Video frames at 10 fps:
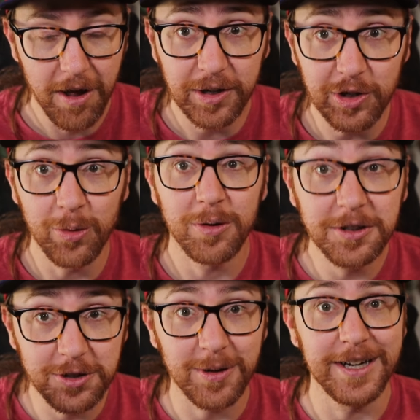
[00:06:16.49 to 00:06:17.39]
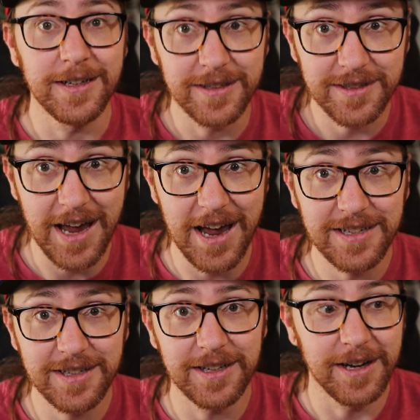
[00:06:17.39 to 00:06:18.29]
but you're a trained
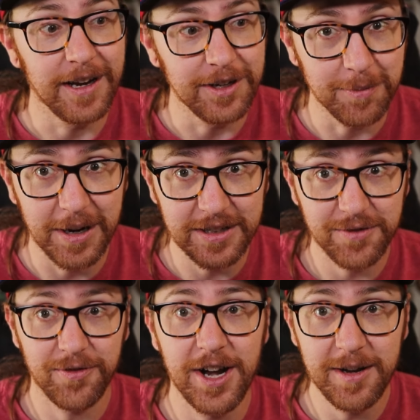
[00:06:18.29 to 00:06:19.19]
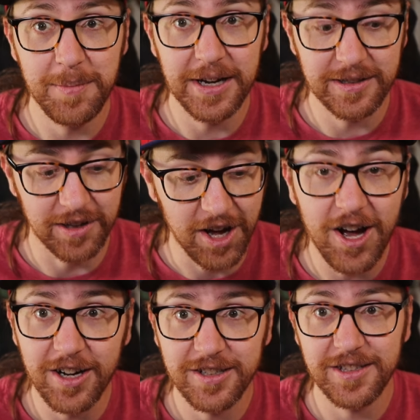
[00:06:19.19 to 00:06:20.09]
assassin and your best friend picks
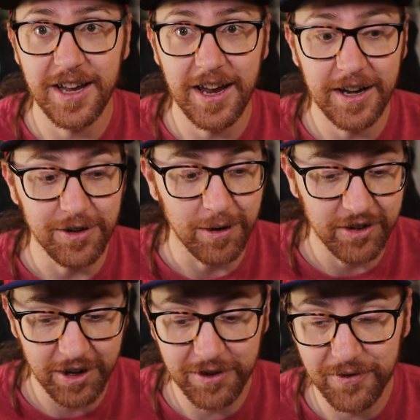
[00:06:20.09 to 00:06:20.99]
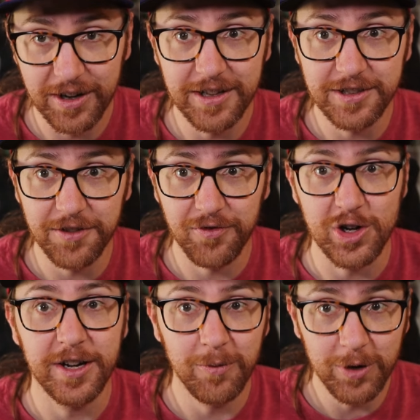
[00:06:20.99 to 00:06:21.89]
locks and you have another friend that's a
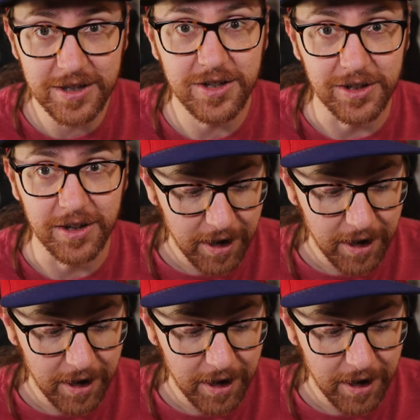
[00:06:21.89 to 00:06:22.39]
freaking wizard.